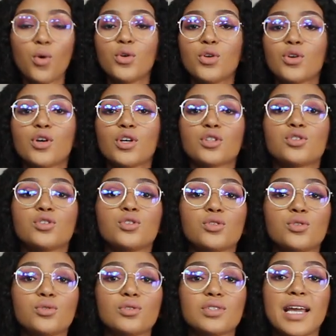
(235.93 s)
or you're going to
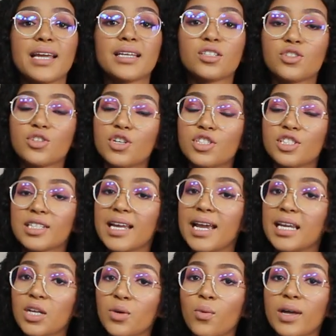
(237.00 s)
use a detergent,
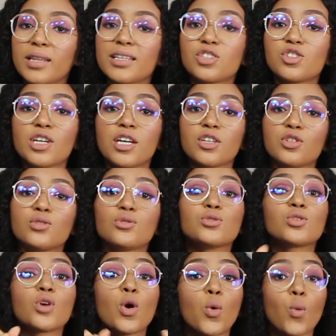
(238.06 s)
anyone that you can
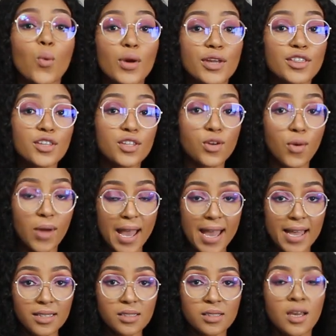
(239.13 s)
use with your
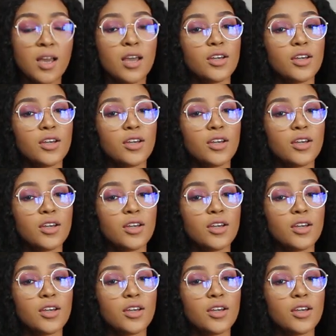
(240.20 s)
hands.